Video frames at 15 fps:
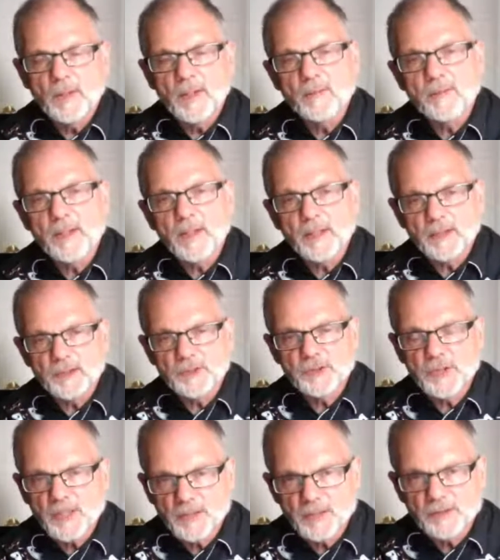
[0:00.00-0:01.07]
Well, I would like
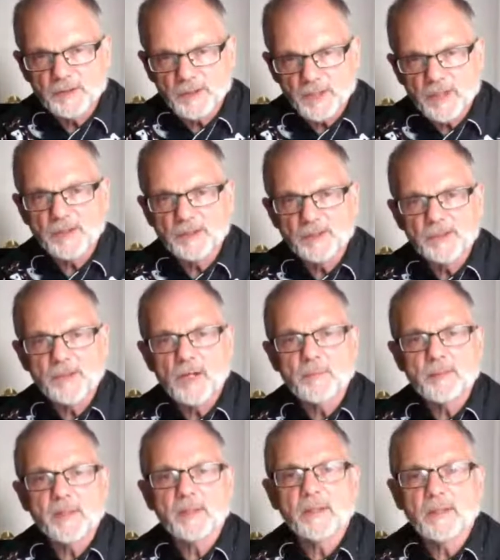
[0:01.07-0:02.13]
to challenge
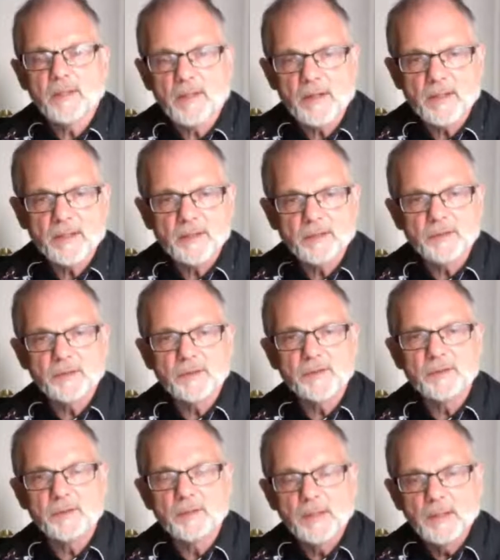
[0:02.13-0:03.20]
Dominic Carty
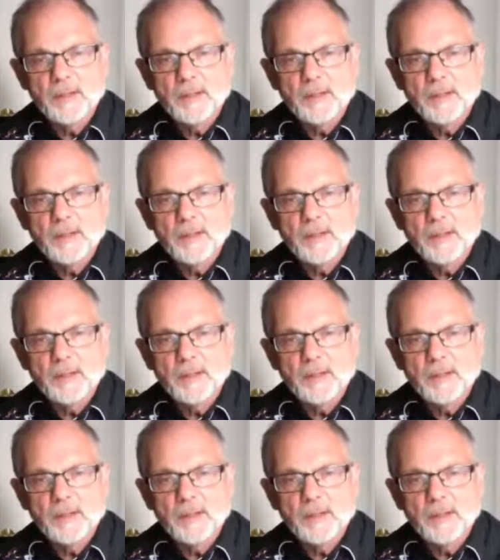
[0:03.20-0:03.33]
to